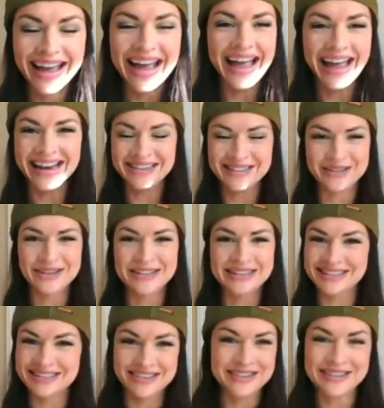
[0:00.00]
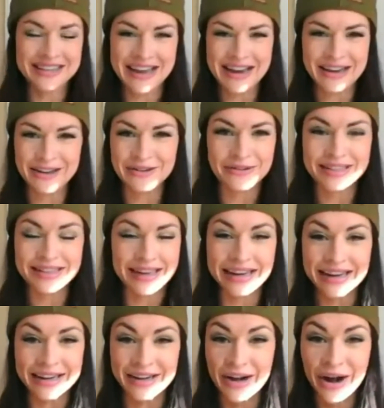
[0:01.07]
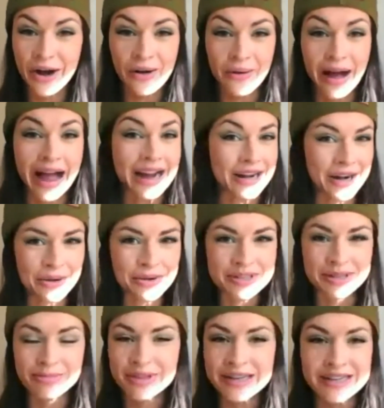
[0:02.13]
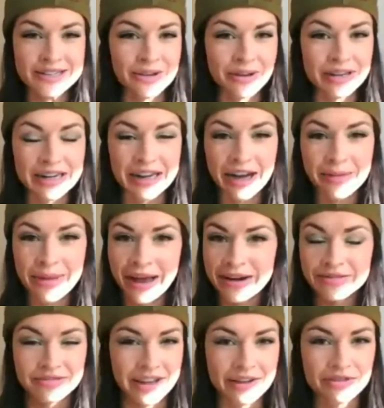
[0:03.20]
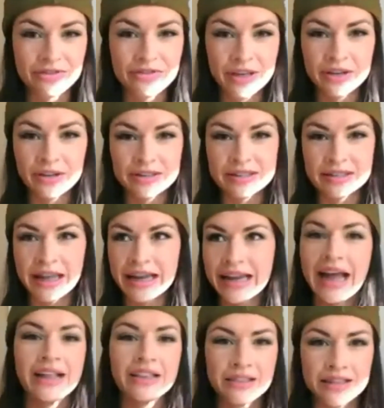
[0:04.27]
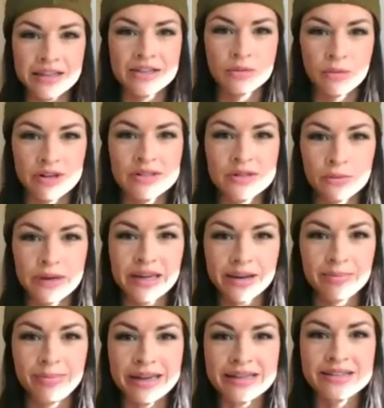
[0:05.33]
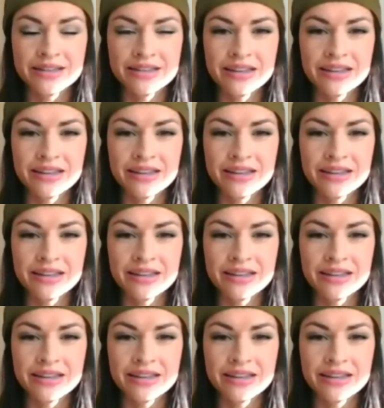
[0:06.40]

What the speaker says: And just like you, it's like, no, I know something is going to come out of left field like at least once a week, basically.